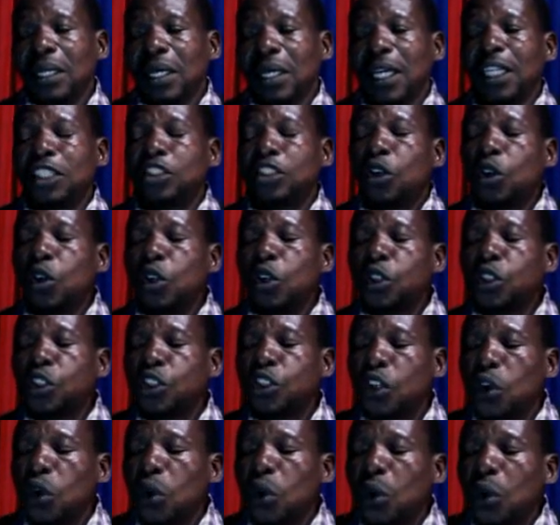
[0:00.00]
And
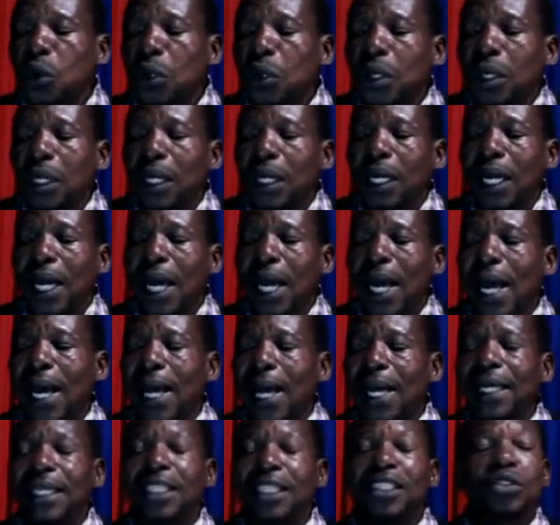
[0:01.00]
also,
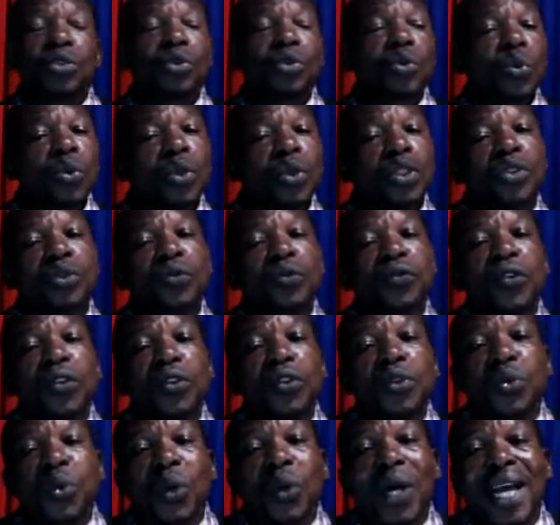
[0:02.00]
it's good for
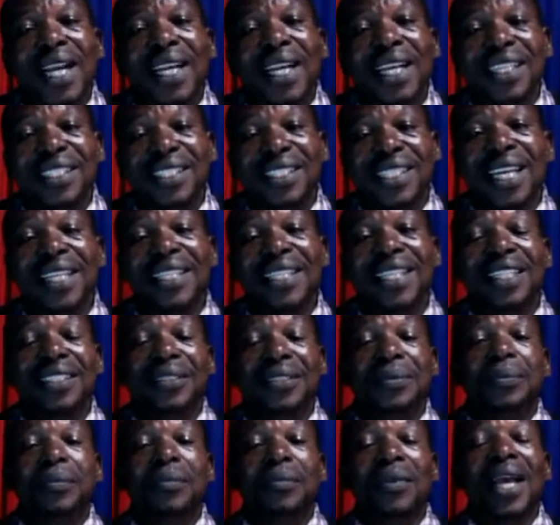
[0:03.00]
you to understand
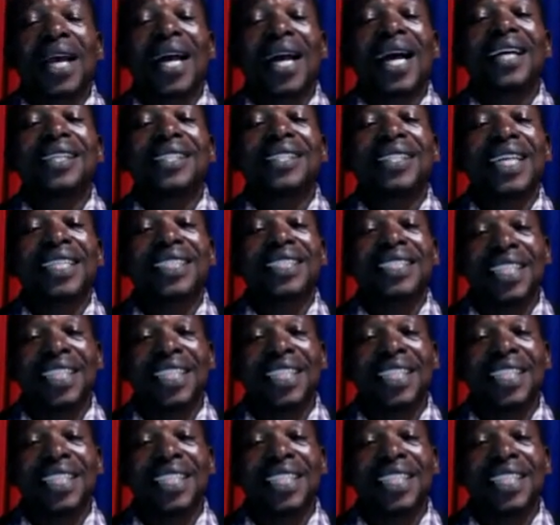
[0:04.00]
that as a